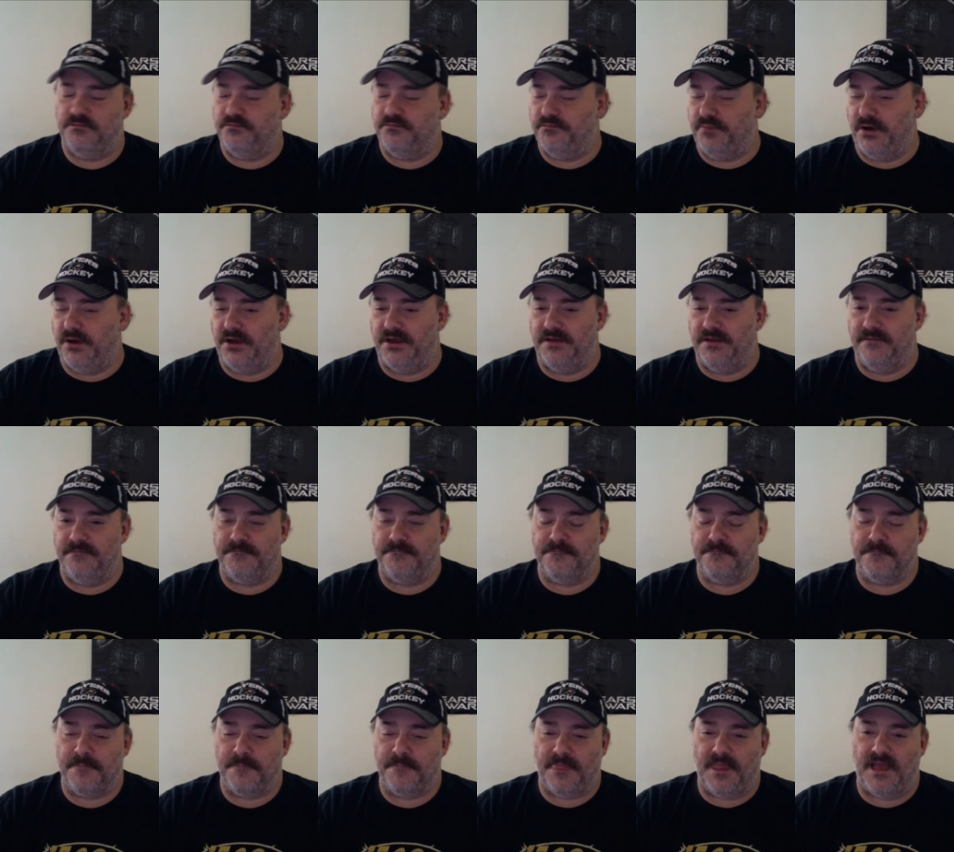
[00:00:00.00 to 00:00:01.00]
But
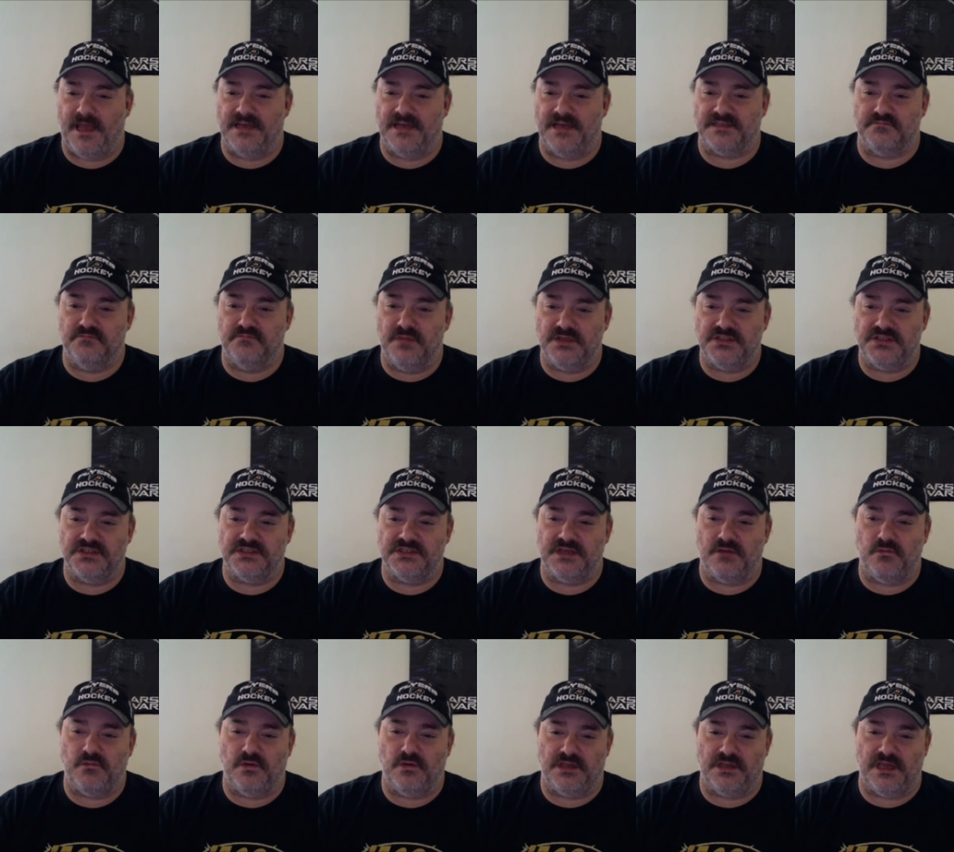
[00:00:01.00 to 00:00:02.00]
as much as
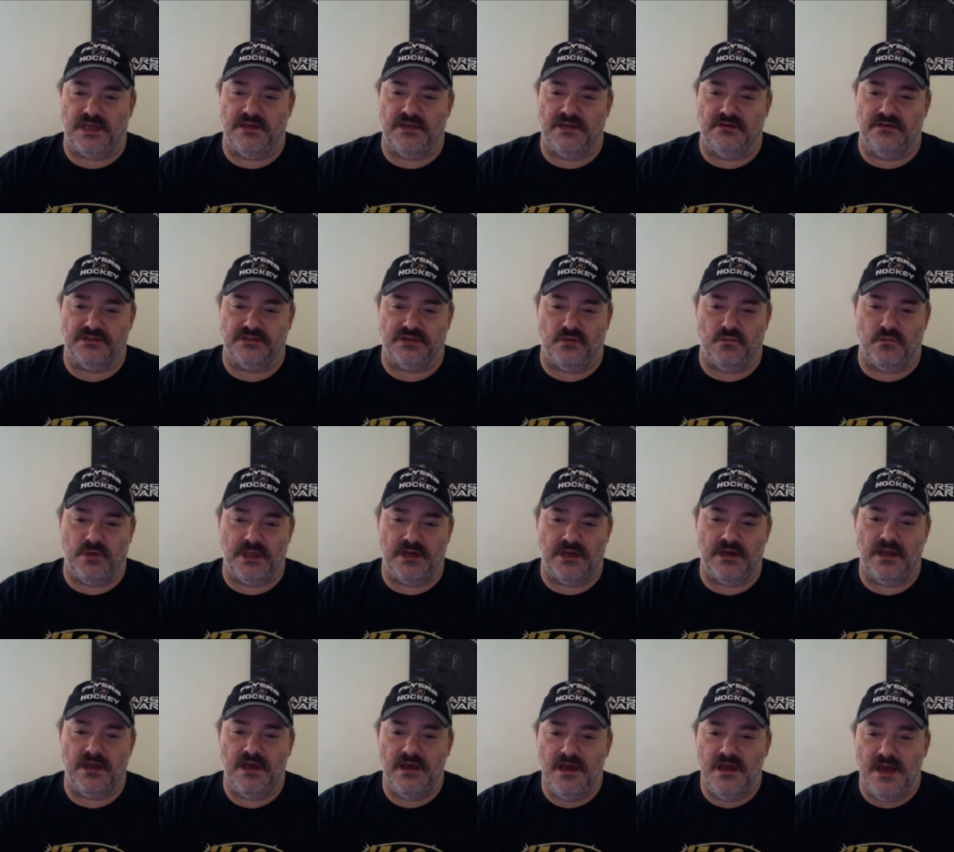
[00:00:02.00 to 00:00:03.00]
I want the heels to
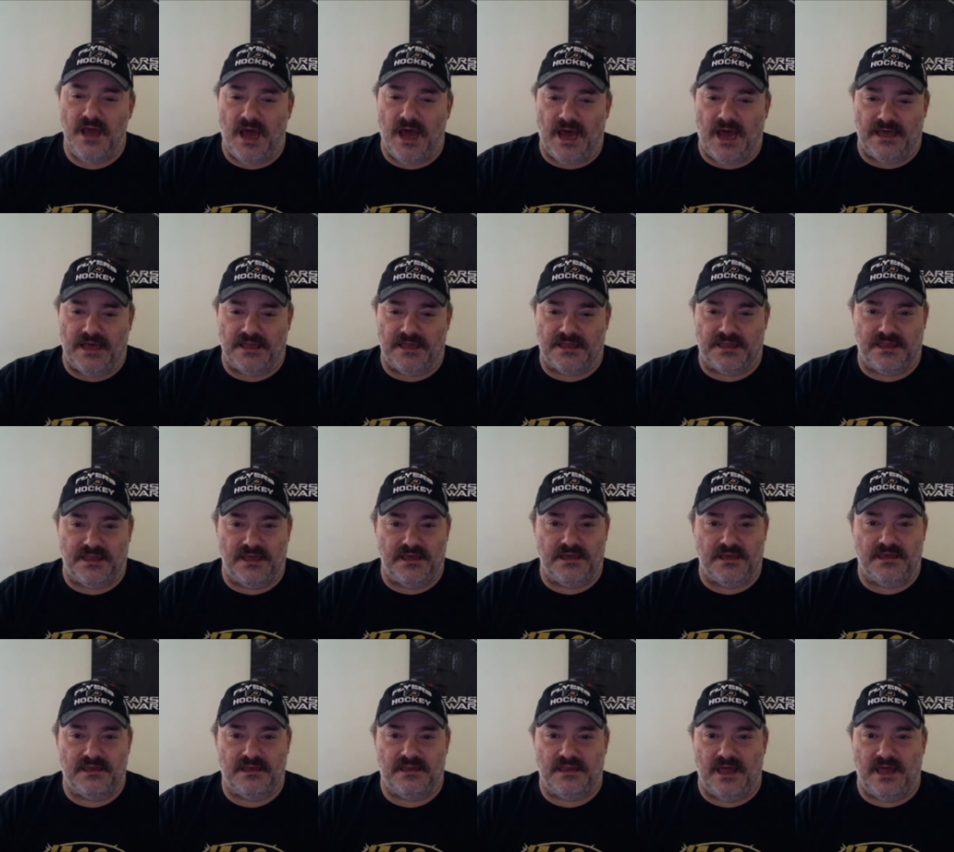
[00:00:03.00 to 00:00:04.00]
win, I
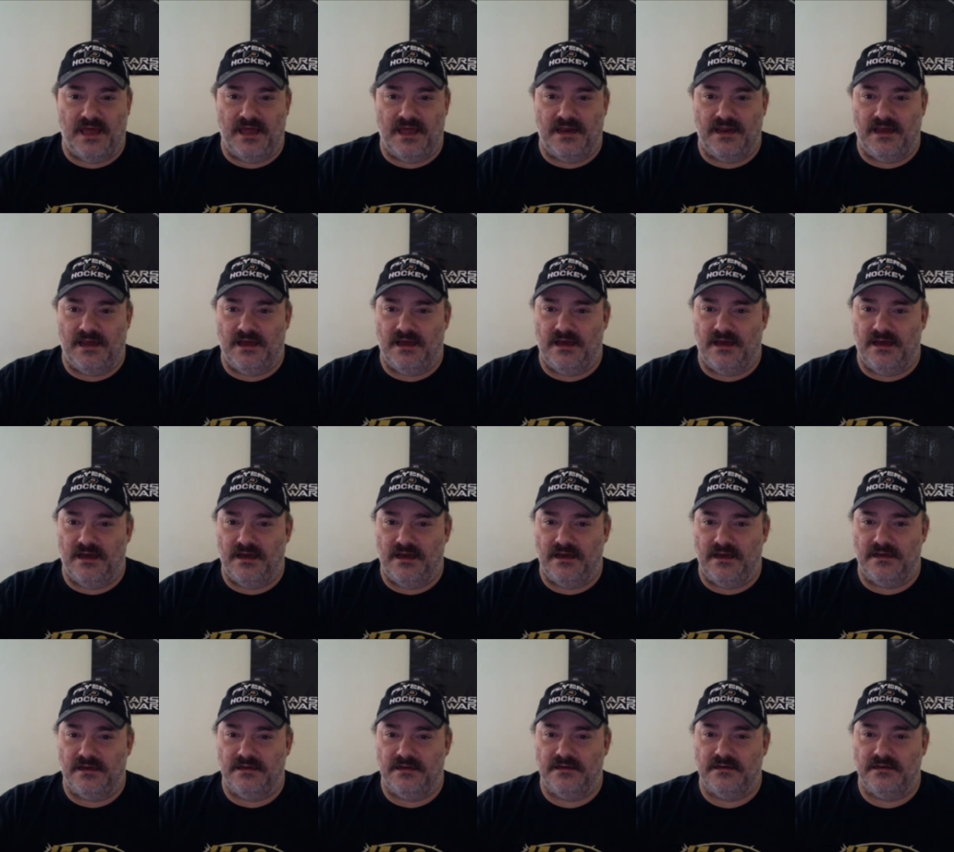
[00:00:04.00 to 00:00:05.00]
think that
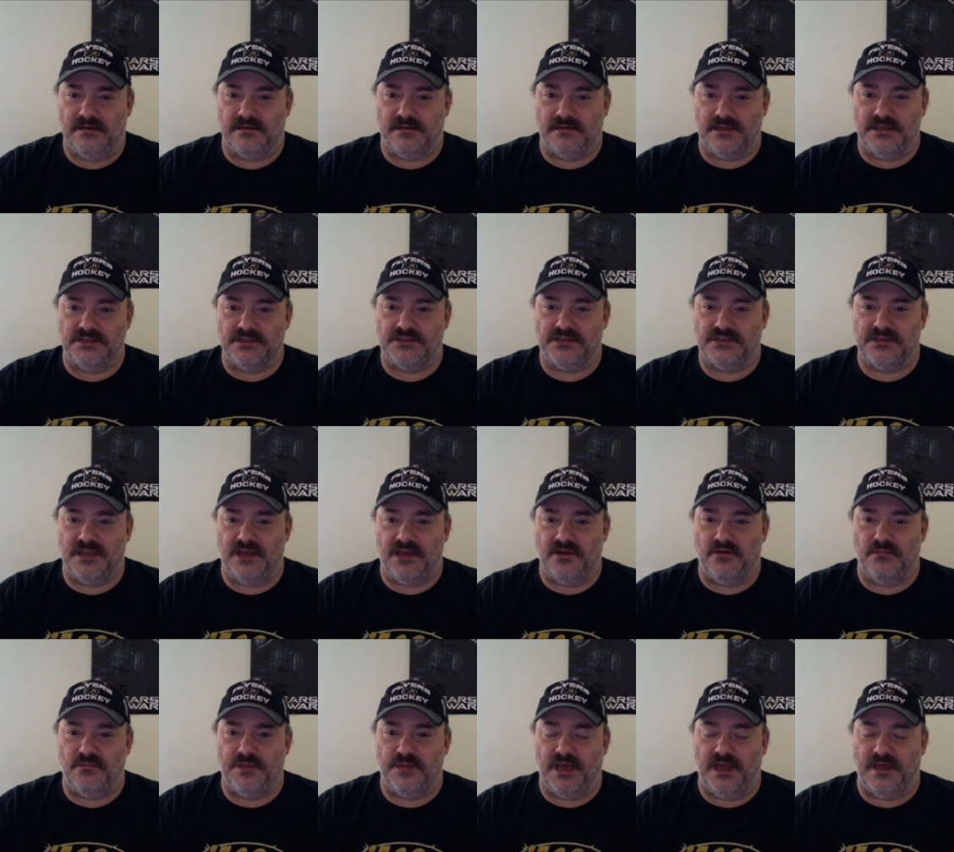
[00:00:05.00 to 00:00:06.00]
uh, Lynch,
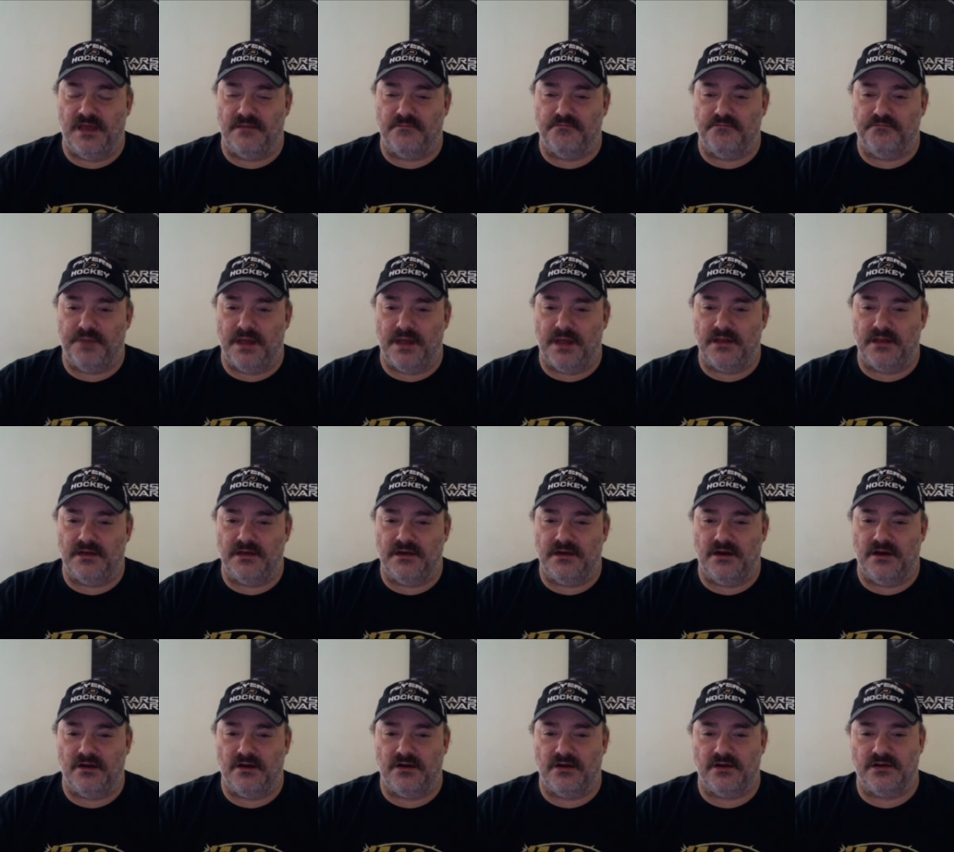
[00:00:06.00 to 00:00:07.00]
Naomi, and Bella
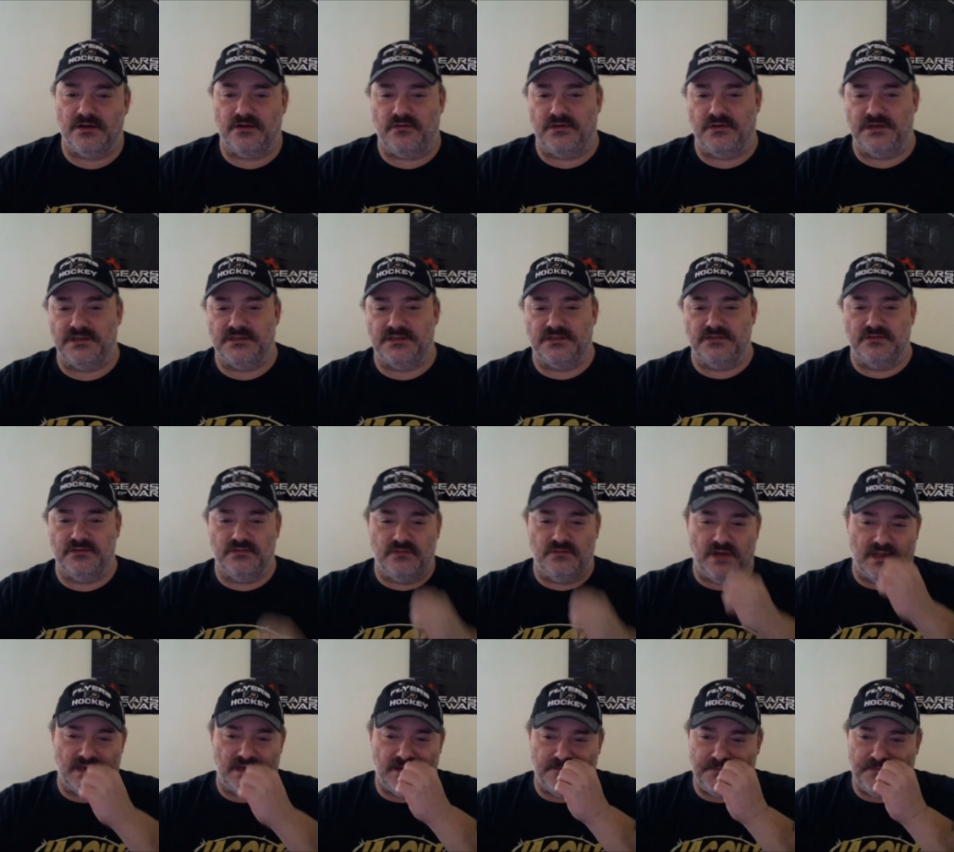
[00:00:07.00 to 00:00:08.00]
are going to
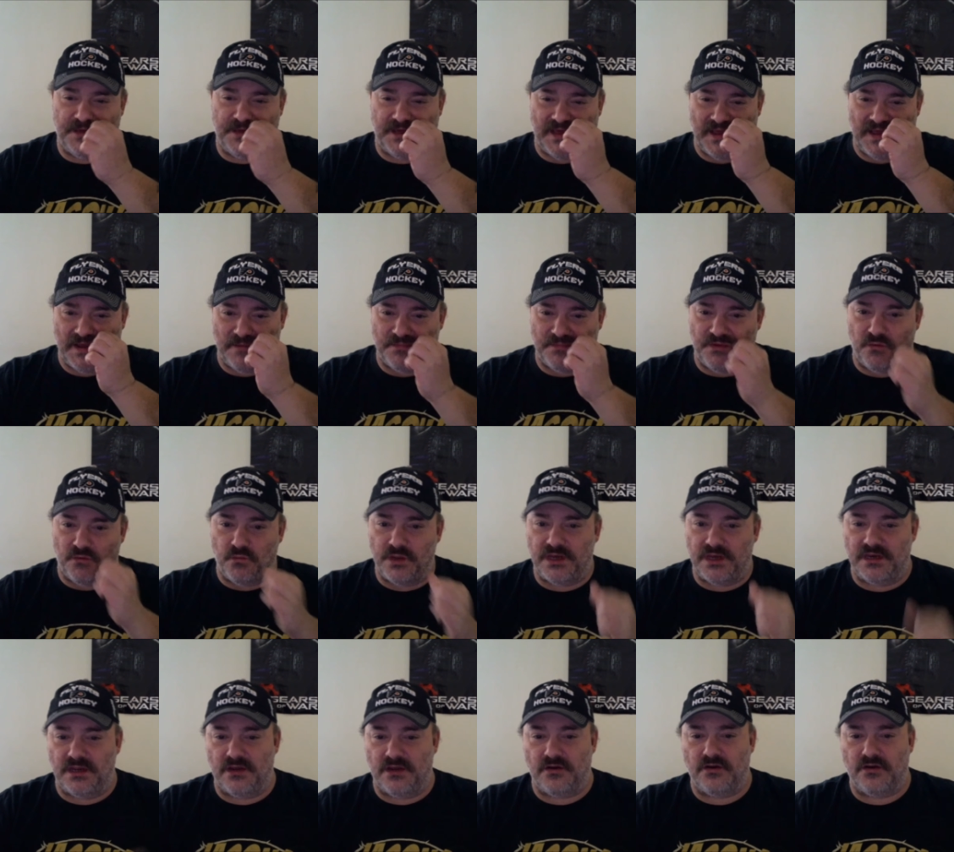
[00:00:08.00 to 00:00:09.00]
end up picking up the win
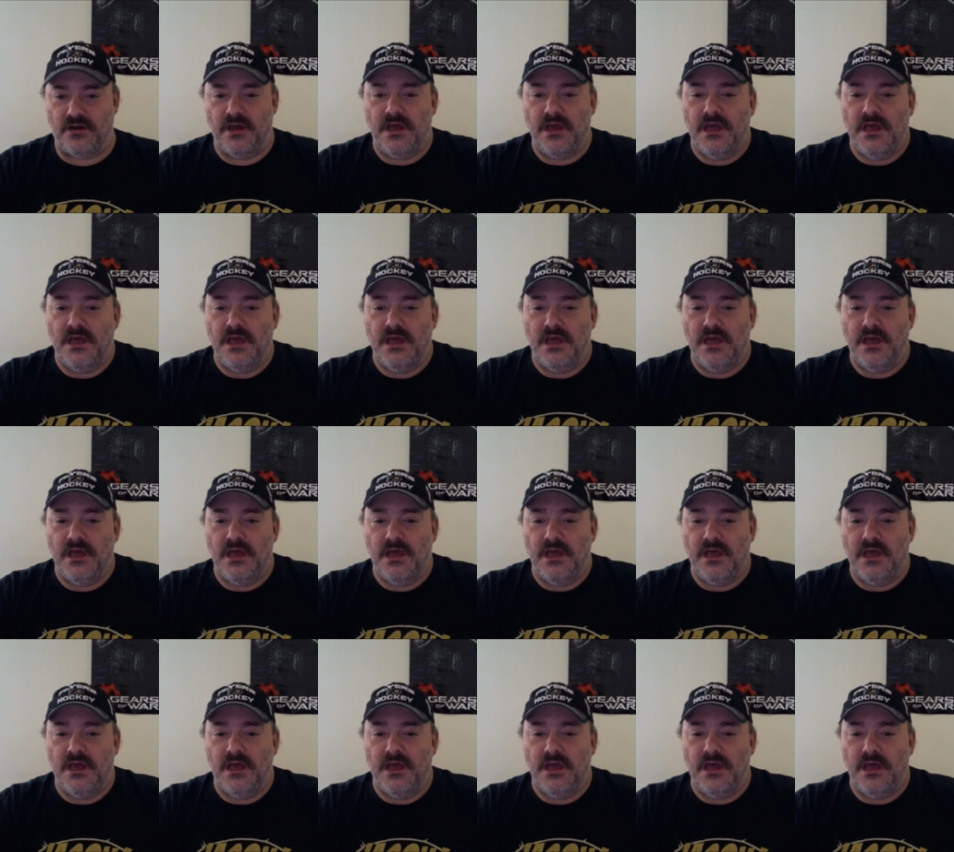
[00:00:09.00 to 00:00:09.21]
here.